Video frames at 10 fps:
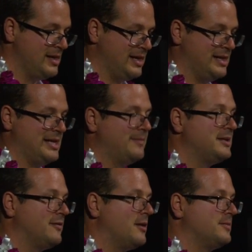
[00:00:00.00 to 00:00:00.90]
And
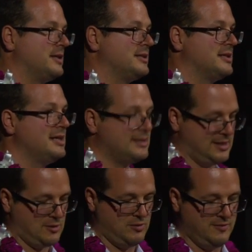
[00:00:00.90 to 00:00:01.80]
adaptive optics is
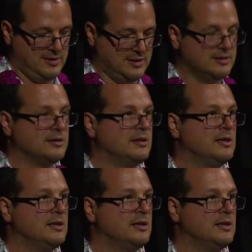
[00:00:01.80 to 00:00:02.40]
the equivalent